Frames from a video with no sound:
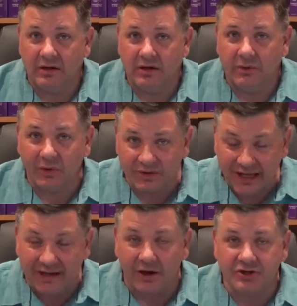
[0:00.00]
We were
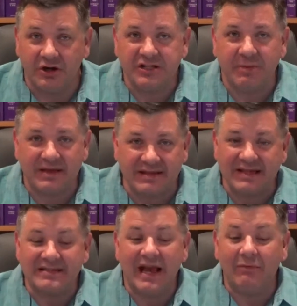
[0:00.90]
dead in our trespasses.
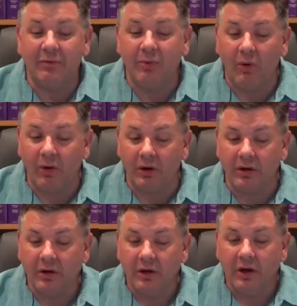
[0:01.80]
That's how we're born.
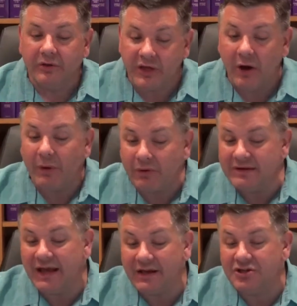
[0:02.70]
Though we were
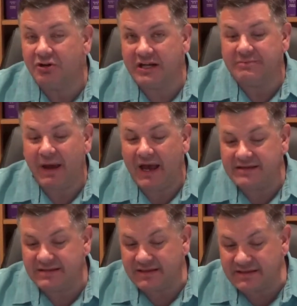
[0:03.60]
dead in
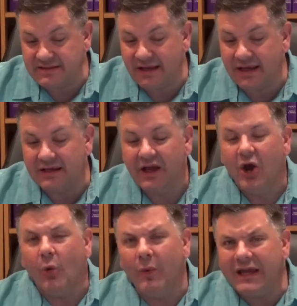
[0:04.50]
trespasses and sin,
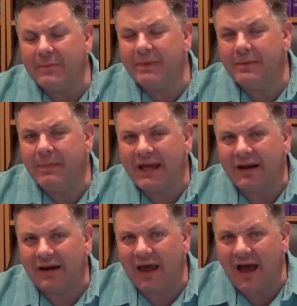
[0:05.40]
we can be made
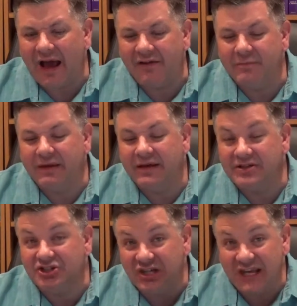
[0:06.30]
alive
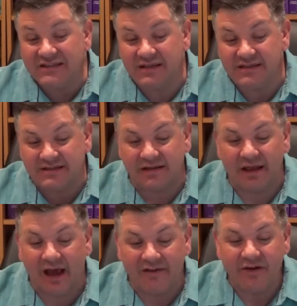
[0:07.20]
because Jesus is
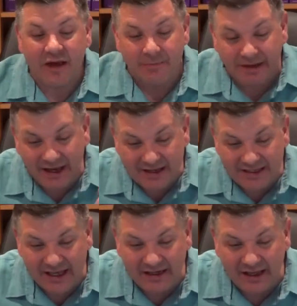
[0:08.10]
alive. Because
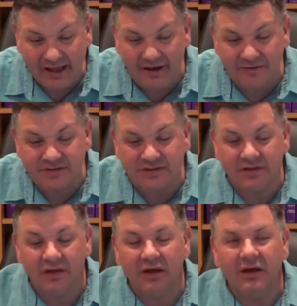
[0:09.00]
he lives,
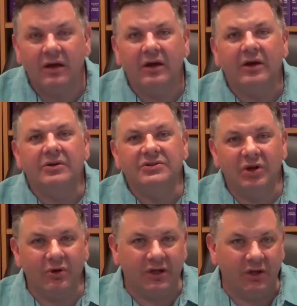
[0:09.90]

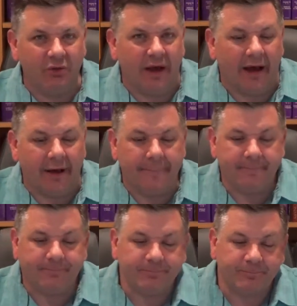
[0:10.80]
so can you and I.
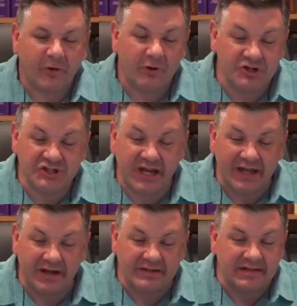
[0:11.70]

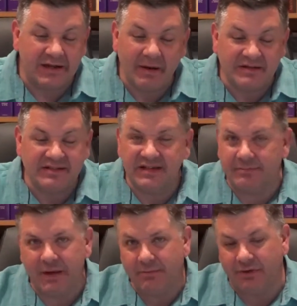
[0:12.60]
Christianity is not about sick
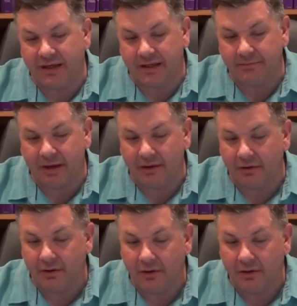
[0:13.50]
people getting better.